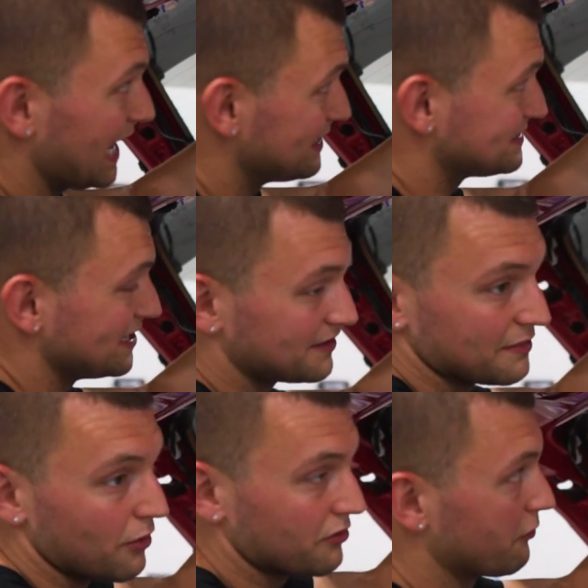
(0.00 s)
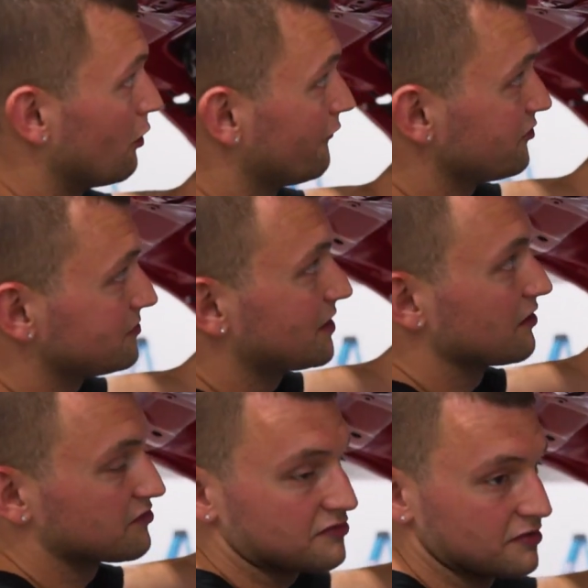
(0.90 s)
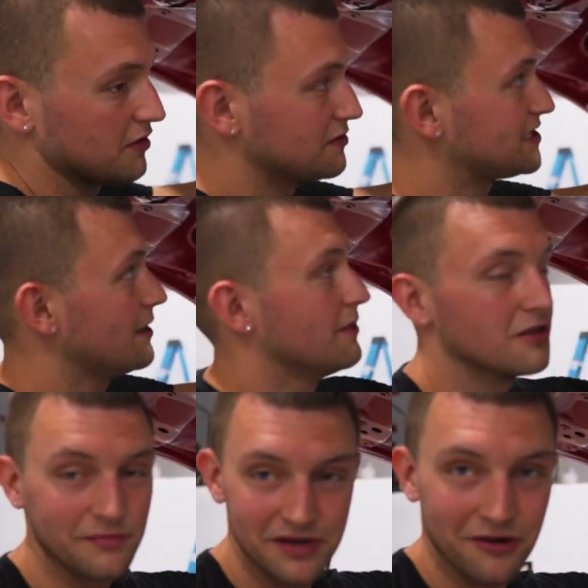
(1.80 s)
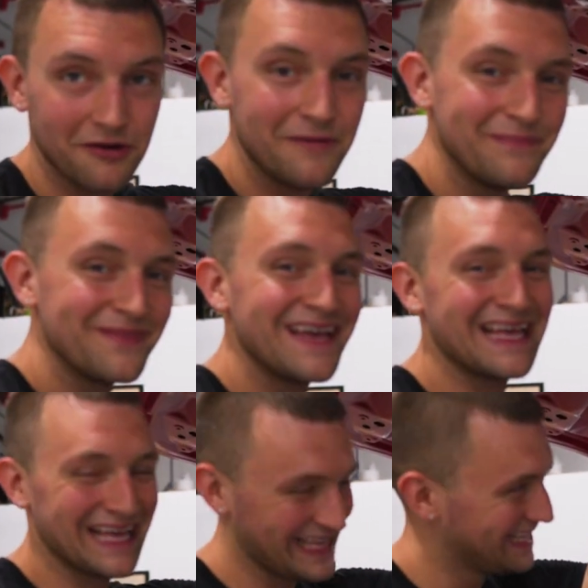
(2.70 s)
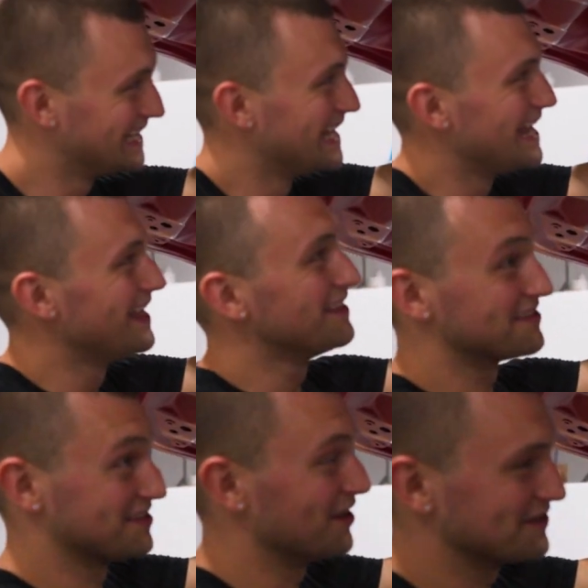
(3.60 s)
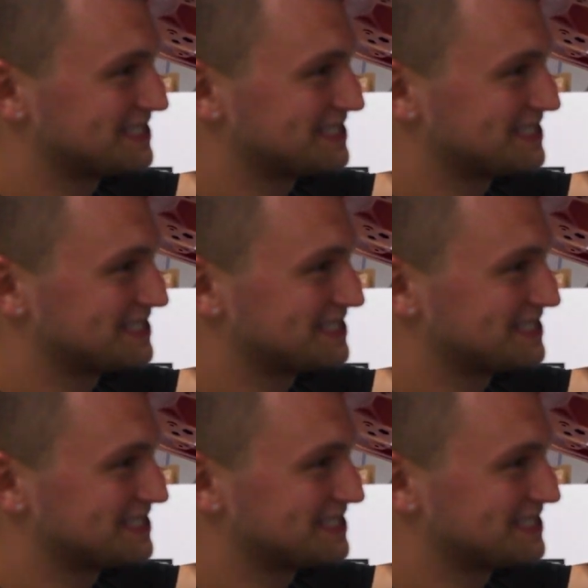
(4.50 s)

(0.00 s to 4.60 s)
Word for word: had to take the motor off is because there's another ten millimeter there's another